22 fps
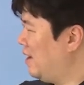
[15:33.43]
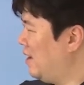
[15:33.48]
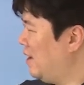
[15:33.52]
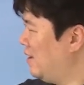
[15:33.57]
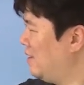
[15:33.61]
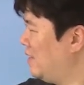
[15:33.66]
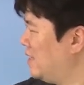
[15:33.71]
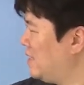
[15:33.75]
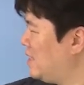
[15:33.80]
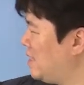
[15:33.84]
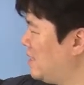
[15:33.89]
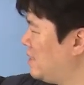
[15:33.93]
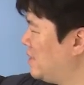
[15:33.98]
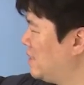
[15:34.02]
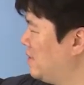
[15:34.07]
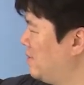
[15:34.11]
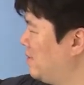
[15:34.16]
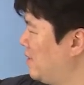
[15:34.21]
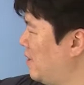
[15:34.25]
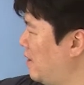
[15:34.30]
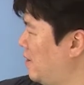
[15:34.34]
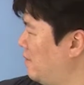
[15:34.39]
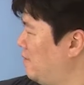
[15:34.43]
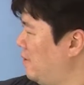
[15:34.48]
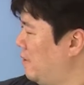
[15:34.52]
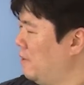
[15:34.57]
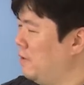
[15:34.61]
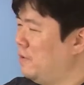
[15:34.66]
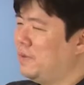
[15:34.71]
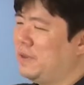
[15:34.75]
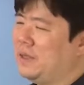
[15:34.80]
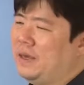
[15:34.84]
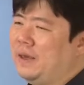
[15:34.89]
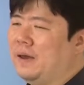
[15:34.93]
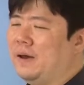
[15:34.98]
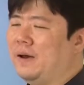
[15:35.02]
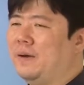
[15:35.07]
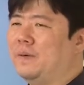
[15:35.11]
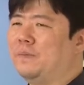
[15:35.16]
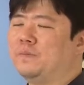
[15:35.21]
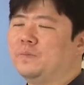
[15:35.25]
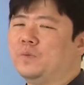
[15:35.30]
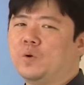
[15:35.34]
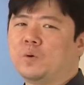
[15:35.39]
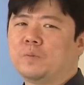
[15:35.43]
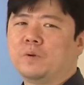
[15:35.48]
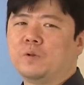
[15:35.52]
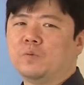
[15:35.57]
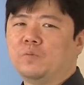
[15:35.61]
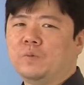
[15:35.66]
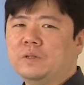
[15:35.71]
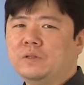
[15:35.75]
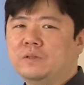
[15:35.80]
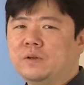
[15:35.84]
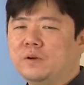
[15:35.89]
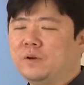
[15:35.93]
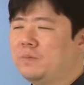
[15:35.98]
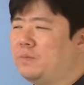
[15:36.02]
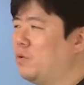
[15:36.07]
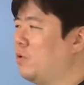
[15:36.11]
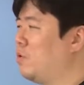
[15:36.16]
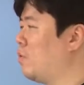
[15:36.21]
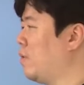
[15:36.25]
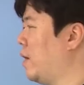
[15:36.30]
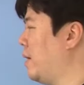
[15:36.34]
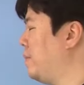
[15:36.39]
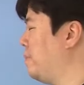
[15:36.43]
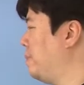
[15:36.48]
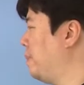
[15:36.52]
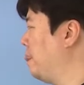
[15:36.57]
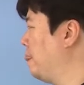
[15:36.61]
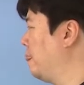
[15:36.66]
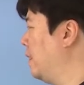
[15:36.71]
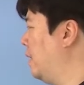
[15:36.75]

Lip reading: this is going to follow the normal winter program.